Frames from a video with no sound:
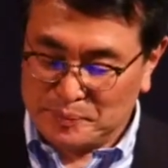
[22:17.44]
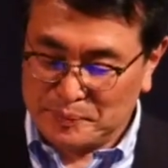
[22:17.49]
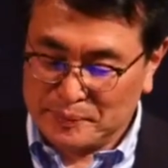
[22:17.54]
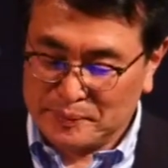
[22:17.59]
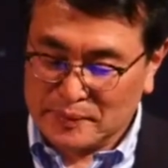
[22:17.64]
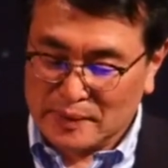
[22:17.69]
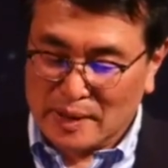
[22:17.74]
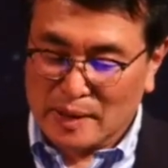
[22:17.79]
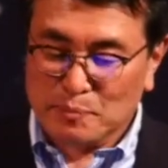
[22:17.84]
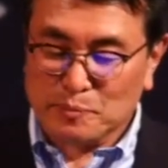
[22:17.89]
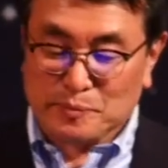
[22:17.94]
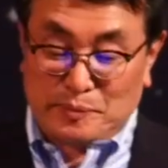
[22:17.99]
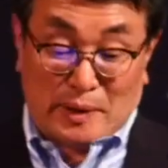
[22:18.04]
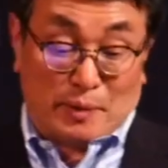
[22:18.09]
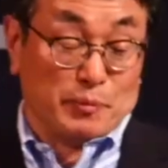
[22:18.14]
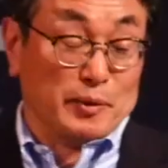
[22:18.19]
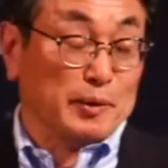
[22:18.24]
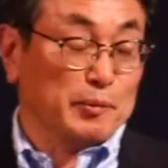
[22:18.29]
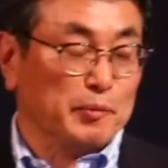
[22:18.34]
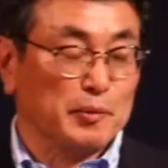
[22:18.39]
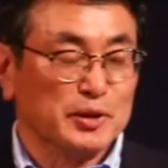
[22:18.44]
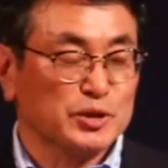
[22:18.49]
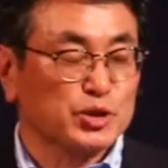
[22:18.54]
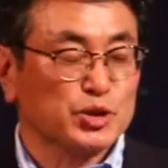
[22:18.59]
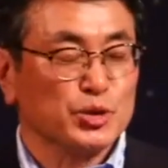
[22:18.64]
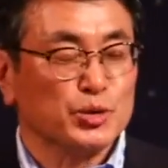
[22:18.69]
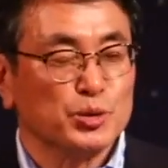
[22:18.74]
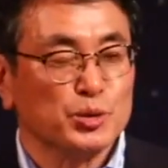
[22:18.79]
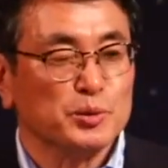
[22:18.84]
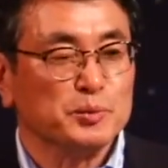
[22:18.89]
i want
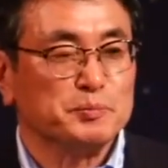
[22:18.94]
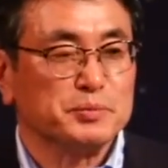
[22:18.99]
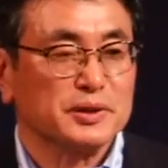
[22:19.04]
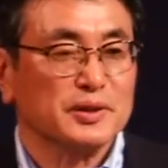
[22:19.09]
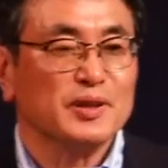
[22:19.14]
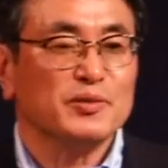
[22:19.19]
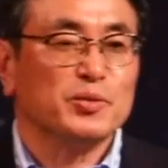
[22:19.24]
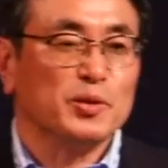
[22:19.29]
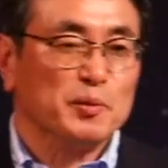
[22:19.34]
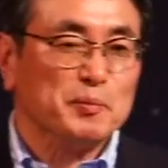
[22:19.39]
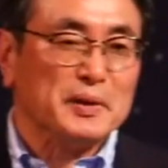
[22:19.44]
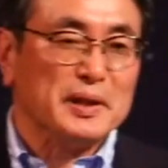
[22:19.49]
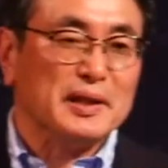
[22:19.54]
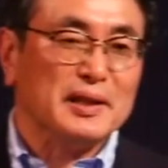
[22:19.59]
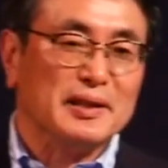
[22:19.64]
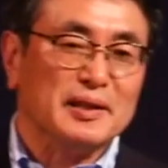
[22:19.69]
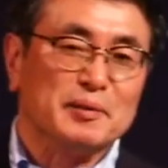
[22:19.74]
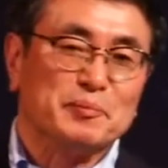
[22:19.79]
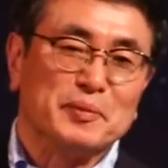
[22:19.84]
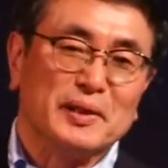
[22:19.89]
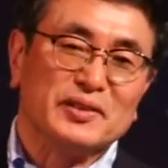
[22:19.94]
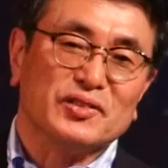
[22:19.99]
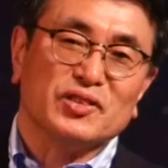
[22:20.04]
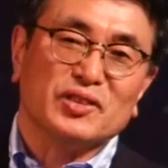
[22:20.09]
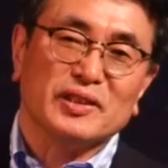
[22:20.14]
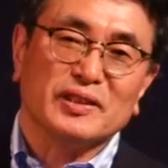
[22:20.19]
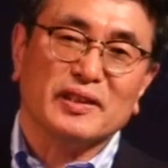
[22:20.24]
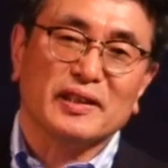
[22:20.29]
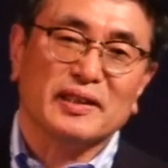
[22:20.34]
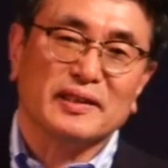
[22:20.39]
you to pray for me, but
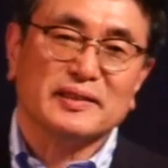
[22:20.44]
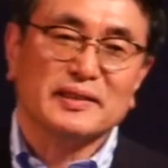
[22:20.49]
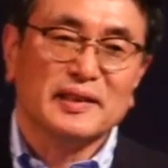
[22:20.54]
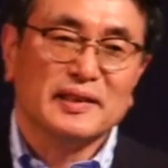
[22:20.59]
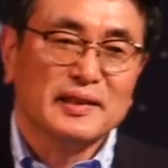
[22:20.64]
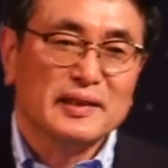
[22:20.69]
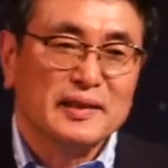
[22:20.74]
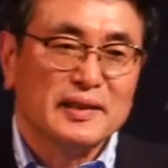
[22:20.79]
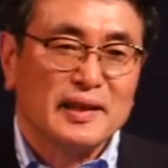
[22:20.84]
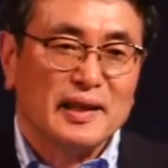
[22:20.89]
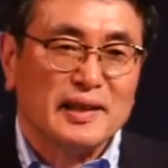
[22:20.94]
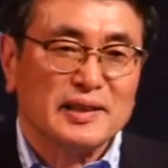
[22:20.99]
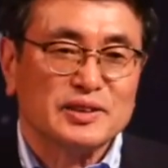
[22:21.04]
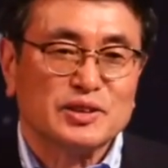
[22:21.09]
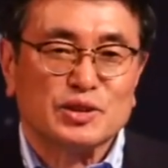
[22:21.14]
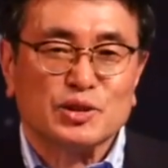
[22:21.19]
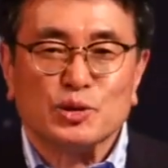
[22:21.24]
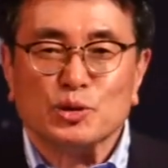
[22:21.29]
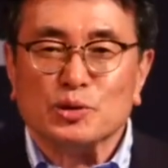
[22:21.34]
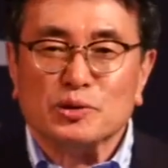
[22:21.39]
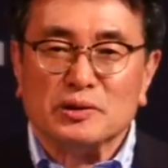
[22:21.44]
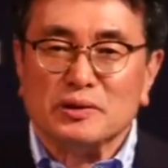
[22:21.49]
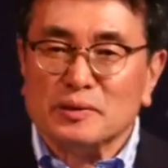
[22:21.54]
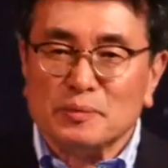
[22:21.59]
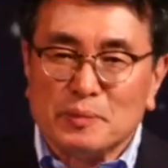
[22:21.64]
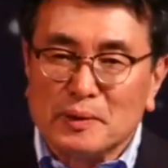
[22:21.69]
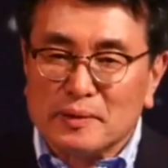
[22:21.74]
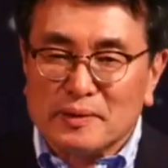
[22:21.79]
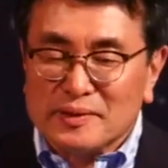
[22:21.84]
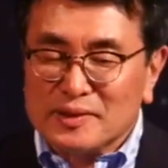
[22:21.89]
the, uh, as
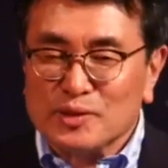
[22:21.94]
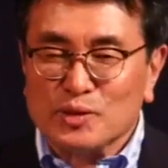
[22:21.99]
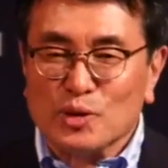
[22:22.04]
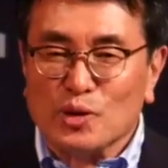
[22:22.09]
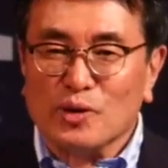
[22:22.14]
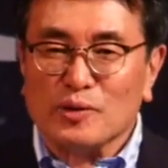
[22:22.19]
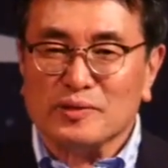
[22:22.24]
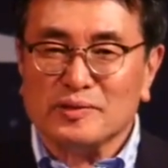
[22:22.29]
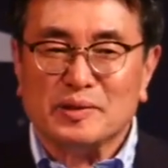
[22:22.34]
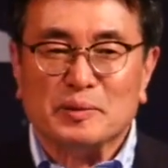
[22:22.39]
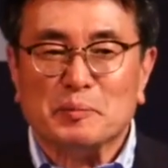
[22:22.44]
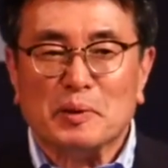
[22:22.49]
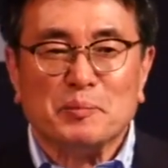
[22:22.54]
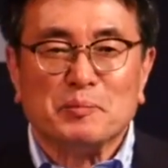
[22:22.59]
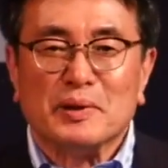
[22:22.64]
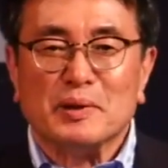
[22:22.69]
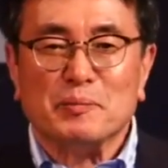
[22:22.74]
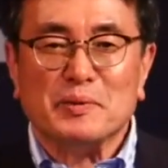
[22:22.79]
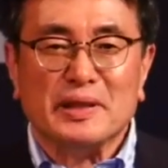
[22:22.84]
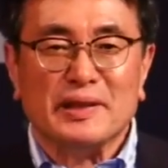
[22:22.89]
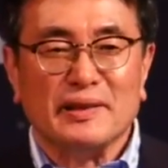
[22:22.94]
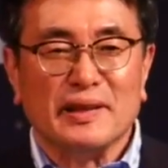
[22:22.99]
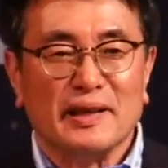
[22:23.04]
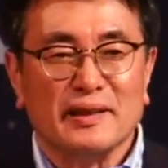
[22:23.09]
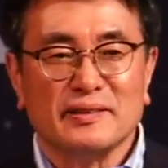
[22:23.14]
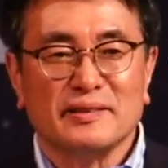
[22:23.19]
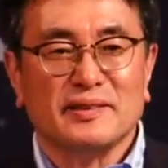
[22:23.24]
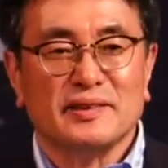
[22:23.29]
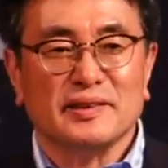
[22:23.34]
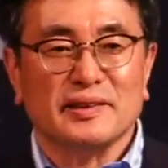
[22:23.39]
you you know remember me
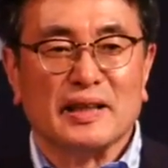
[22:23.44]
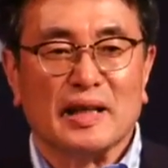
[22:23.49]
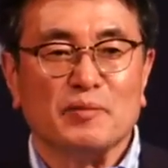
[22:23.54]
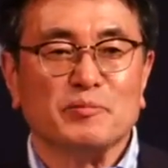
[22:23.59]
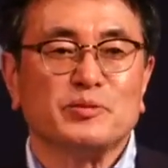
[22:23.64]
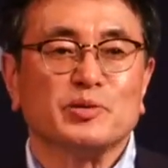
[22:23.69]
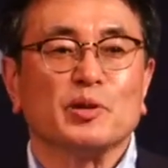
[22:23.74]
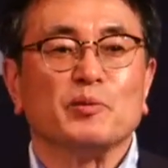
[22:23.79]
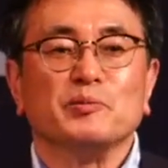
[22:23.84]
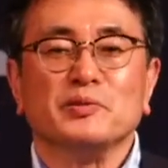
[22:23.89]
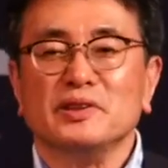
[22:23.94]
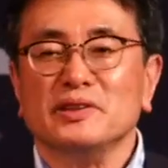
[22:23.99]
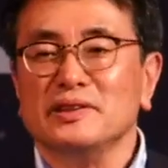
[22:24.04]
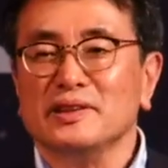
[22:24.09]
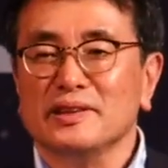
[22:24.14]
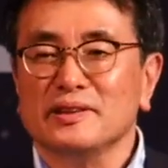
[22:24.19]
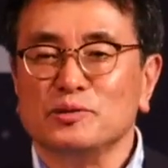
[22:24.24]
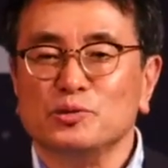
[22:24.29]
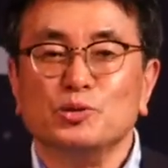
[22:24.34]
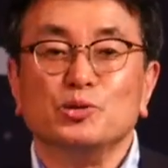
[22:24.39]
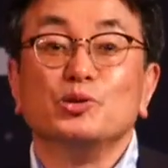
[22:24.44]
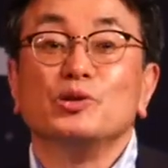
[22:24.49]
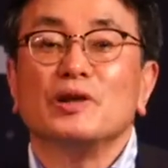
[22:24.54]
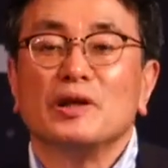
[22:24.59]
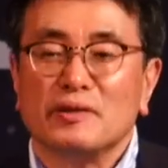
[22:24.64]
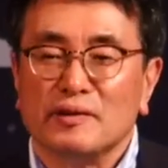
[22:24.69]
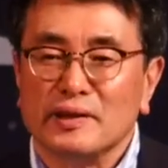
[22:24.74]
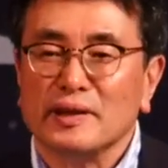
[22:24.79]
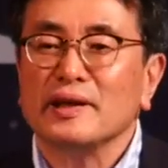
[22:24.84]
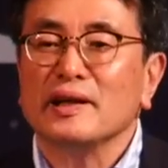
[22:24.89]
that the, uh, I'm from the uh,
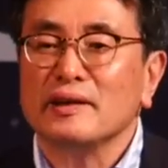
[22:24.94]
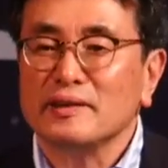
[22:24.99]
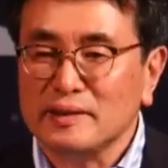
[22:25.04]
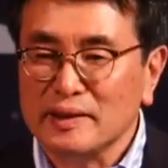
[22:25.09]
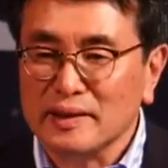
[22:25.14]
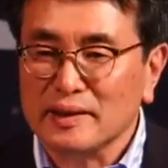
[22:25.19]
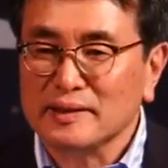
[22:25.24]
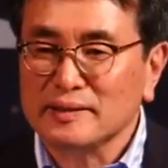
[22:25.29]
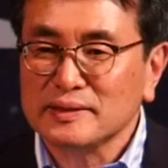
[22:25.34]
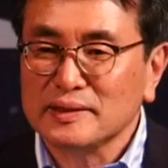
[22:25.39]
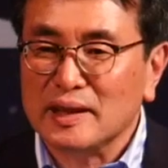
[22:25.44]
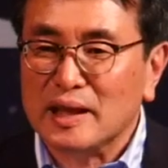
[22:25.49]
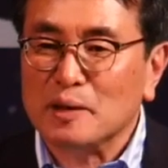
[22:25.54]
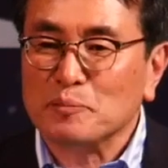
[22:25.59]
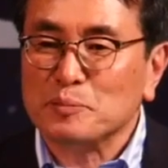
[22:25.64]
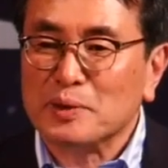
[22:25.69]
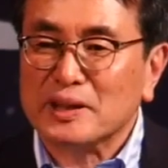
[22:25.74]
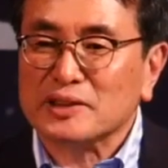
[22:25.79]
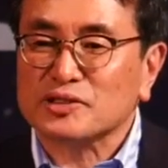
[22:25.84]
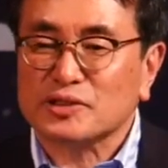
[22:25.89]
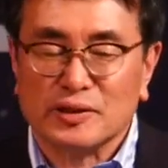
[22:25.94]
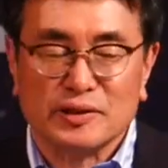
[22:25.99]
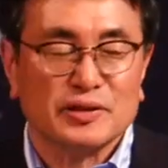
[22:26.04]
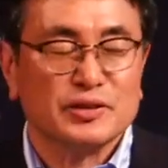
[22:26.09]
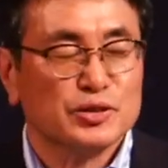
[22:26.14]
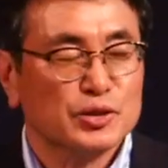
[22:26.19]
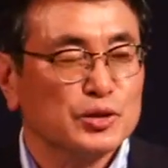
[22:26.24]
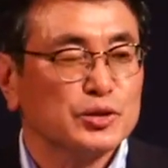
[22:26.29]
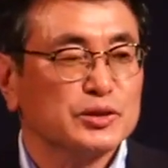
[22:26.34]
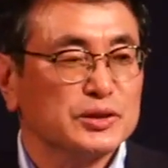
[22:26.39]
rural area. I'm pastoring a
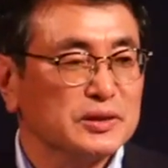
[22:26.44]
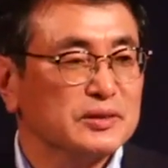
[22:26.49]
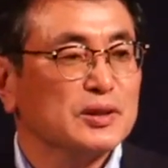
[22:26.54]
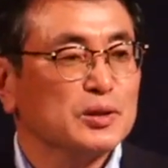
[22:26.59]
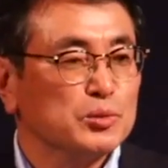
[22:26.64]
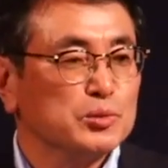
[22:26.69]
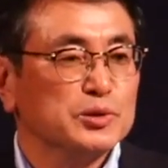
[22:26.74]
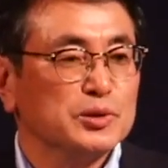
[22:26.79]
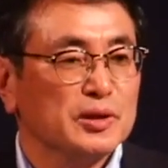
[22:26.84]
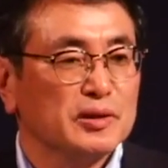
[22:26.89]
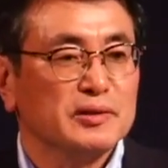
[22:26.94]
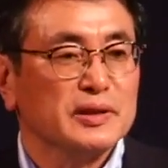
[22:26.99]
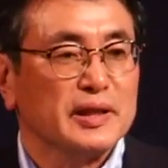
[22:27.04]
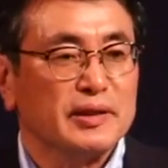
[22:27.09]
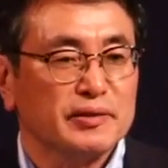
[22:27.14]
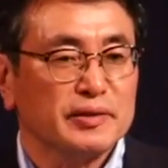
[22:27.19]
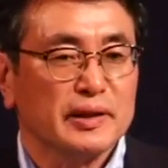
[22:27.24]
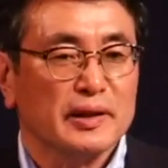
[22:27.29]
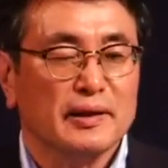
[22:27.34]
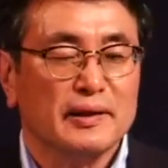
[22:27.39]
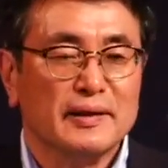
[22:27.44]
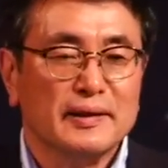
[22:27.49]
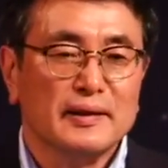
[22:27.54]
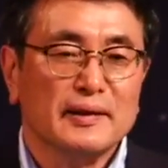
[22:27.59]
church in the rural area.